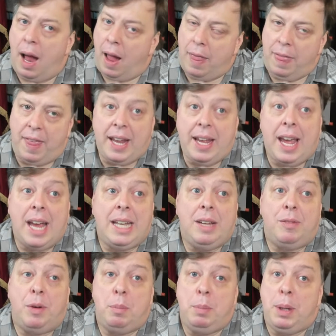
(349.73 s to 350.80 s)
They can't
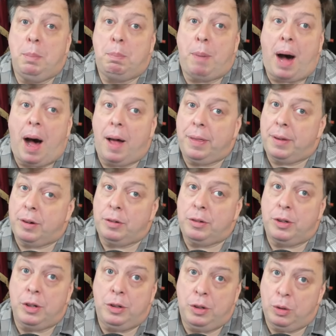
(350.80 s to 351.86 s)
even be bothered
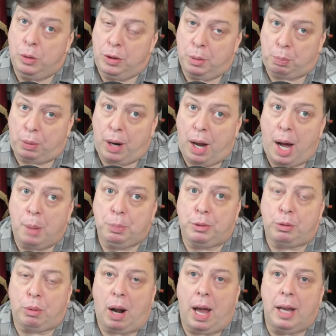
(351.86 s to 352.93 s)
to do the
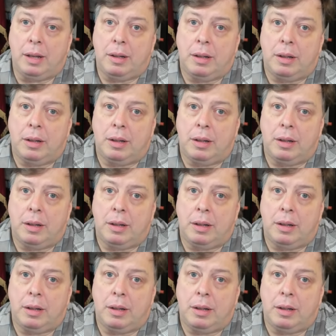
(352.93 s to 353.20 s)
props right.